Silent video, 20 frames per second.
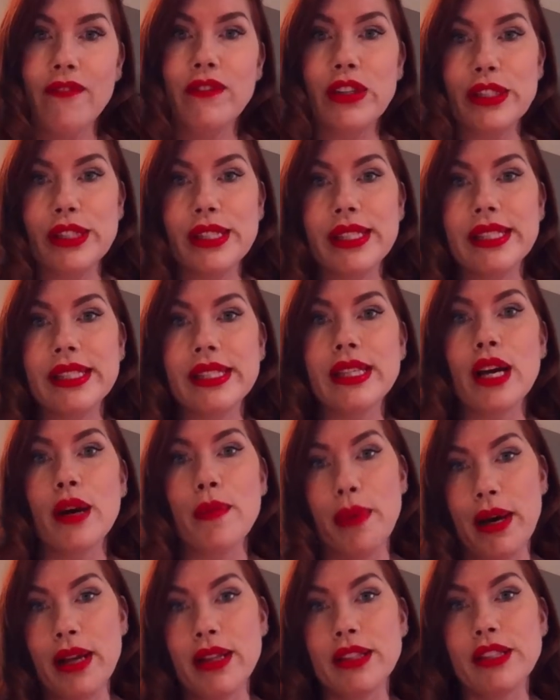versus
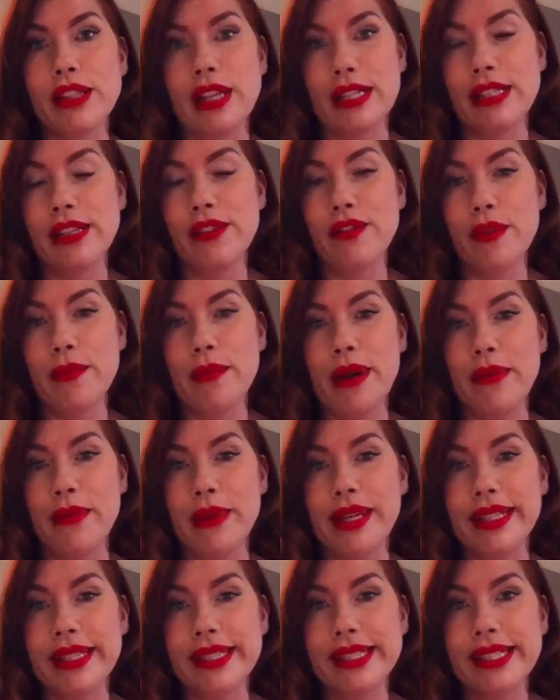apologizing for my
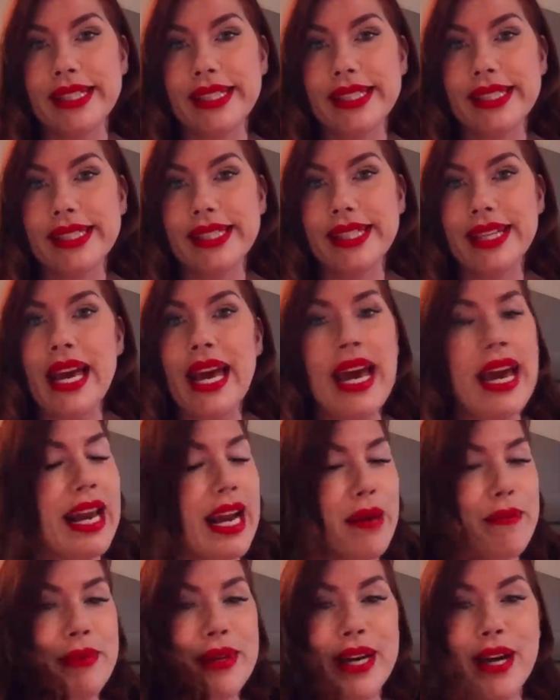weaknesses. And I'm
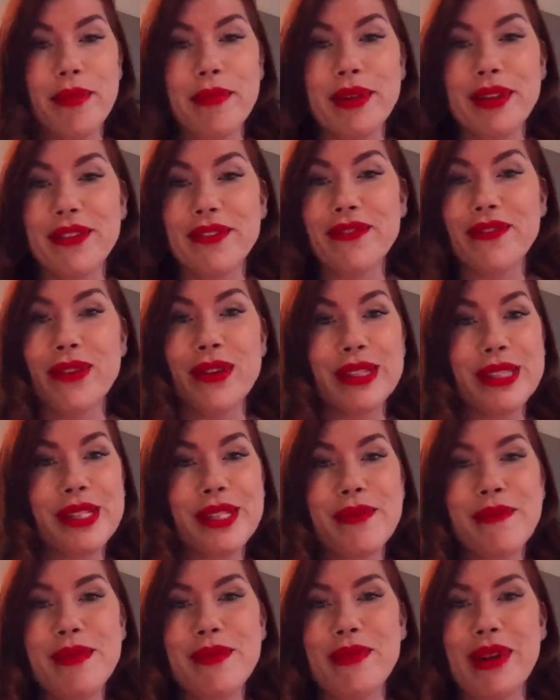becoming a force to
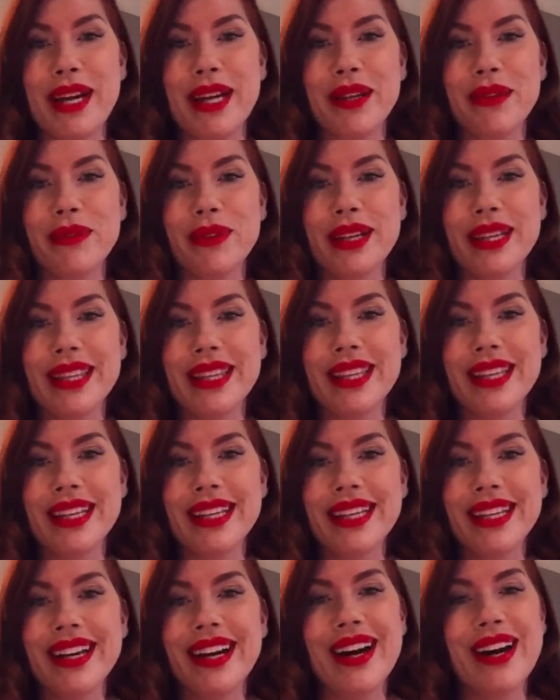be reckoned with.
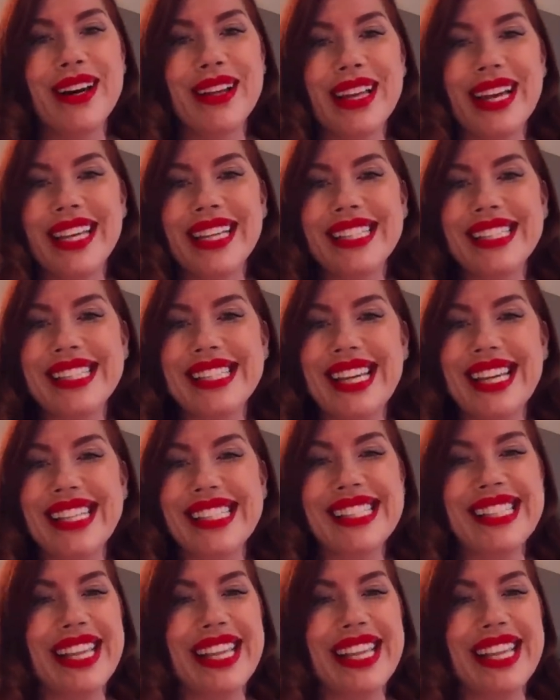All I can say is